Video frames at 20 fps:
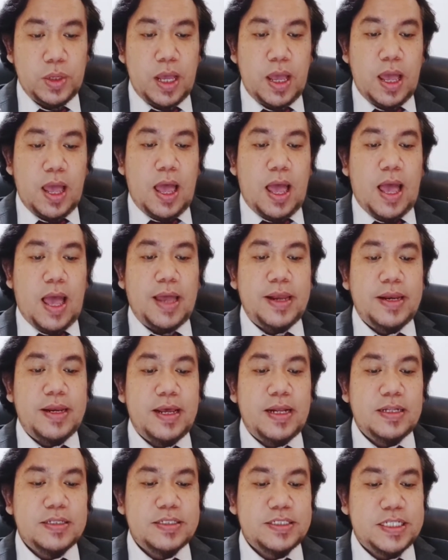
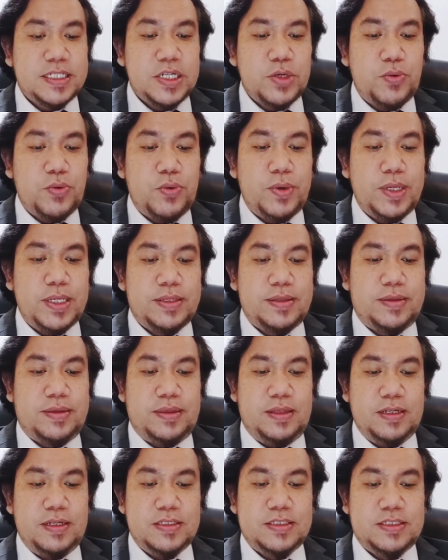NLC with
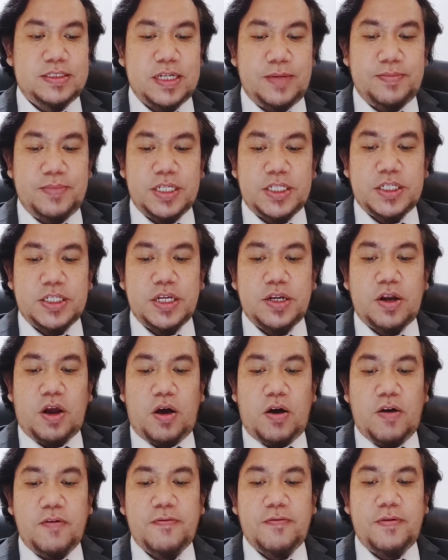submission
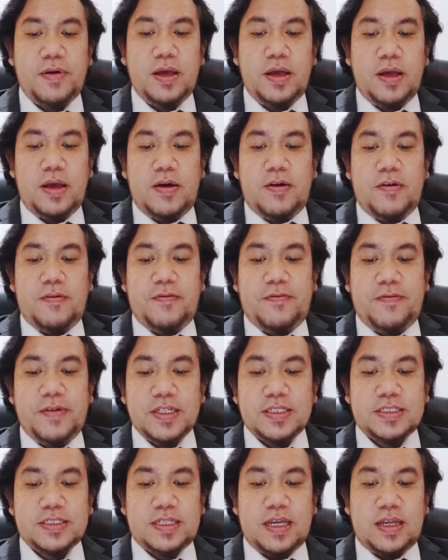of fees
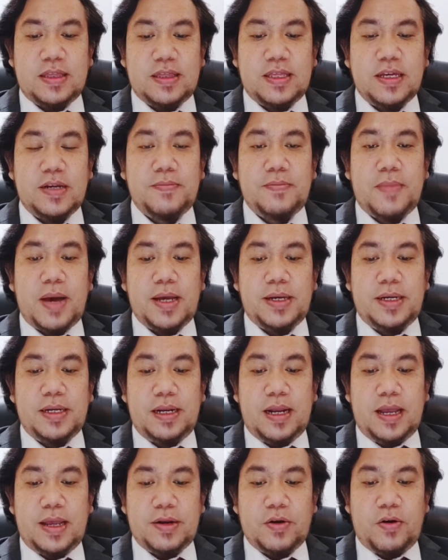stated by the
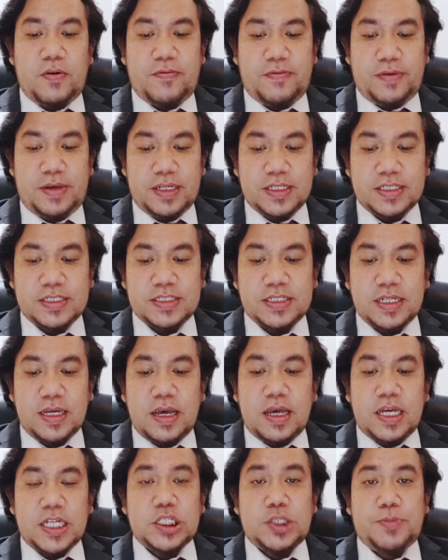Land Office,
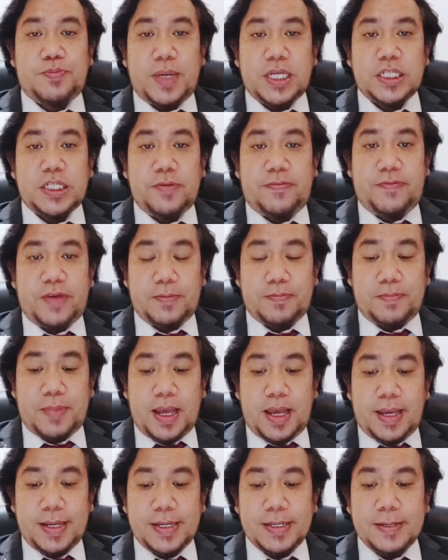specific
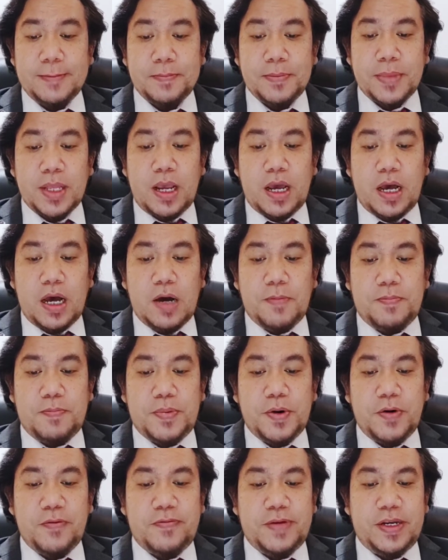plan,
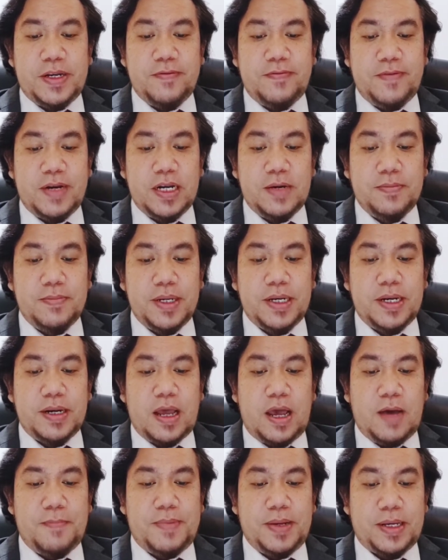approved development
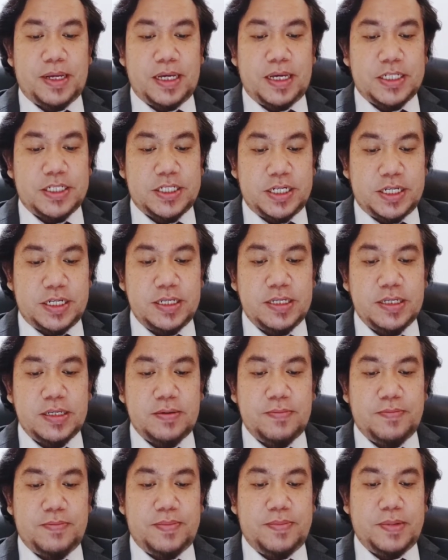application,
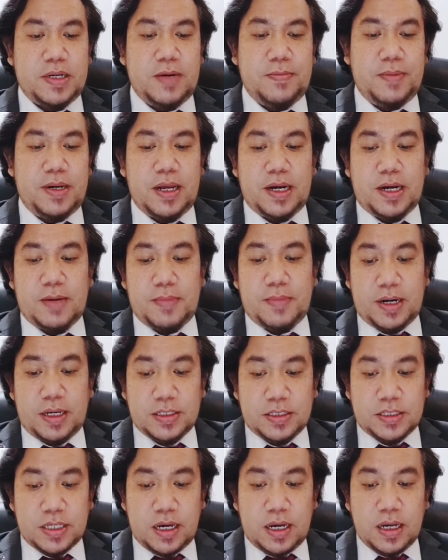kebenaran
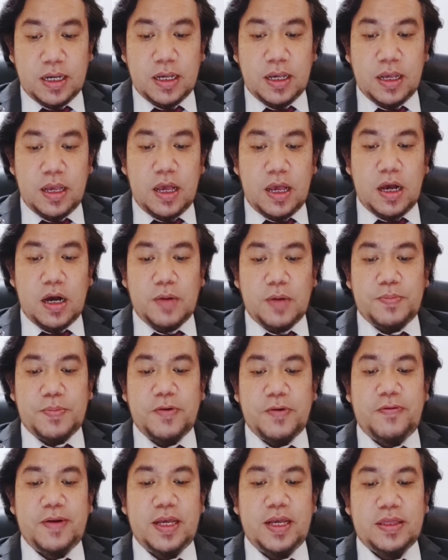merancang, approved
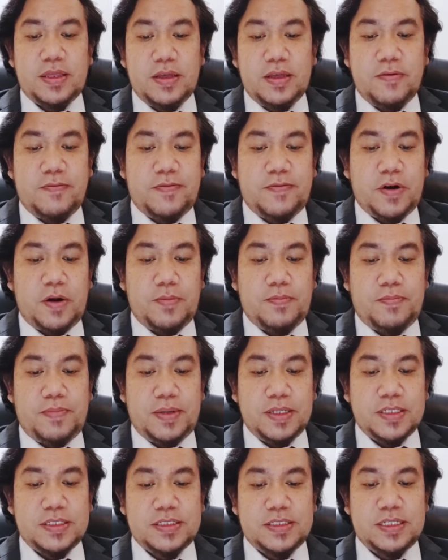letter from
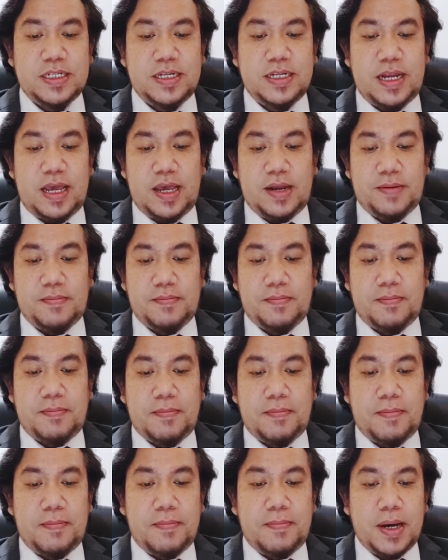person and
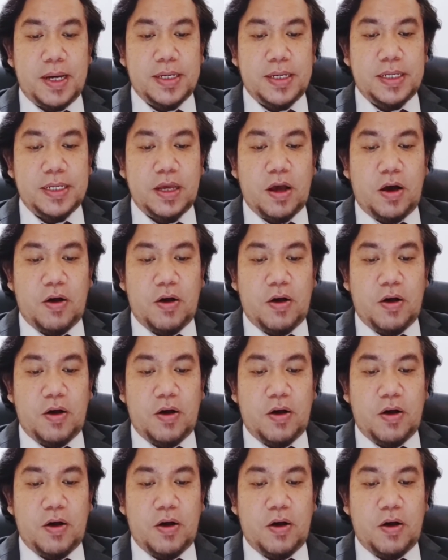body of